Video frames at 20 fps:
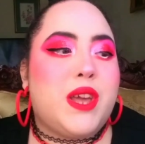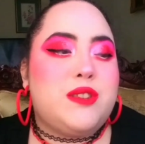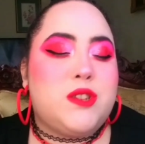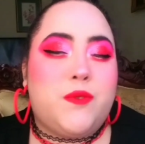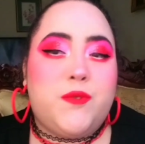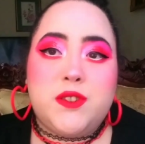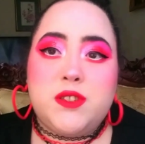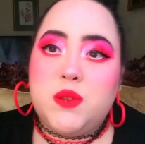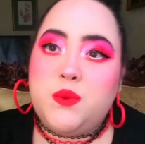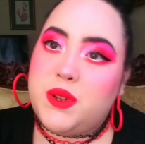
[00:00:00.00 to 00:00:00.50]
so
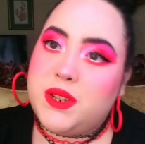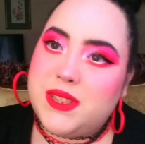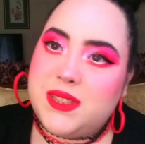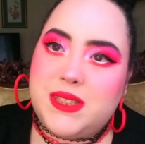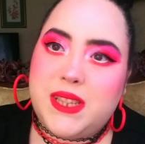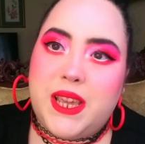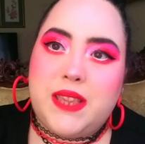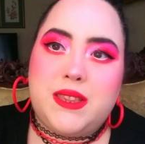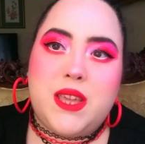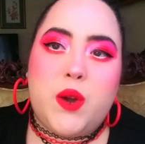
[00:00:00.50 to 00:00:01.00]
first I want to
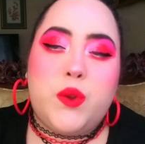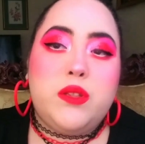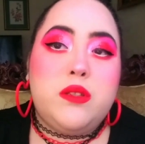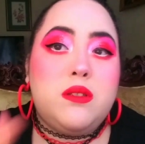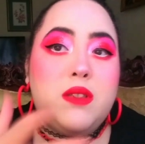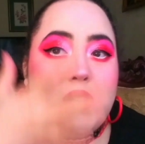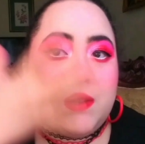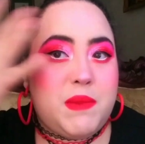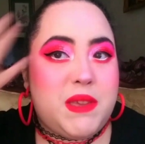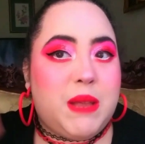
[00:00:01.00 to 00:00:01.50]
say that
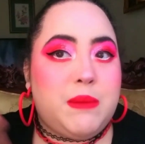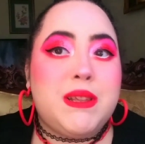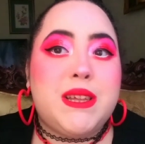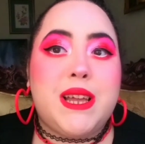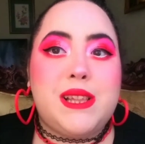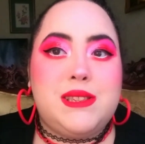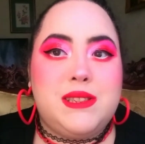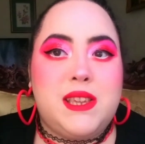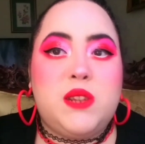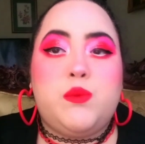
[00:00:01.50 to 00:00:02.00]
this makeup look
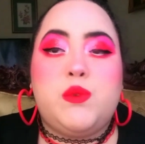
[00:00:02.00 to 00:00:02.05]
I did